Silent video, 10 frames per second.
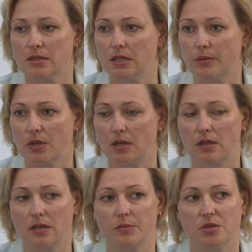draw a
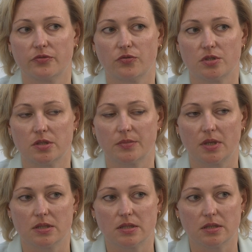parallel
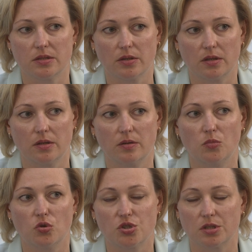with the
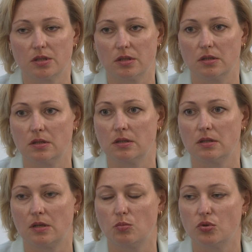way
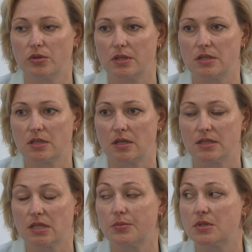ICO 18
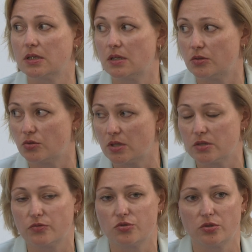can work with a
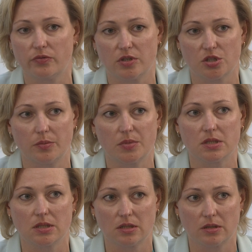concept
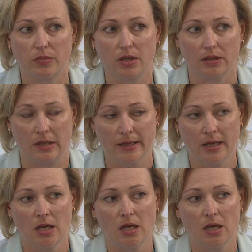that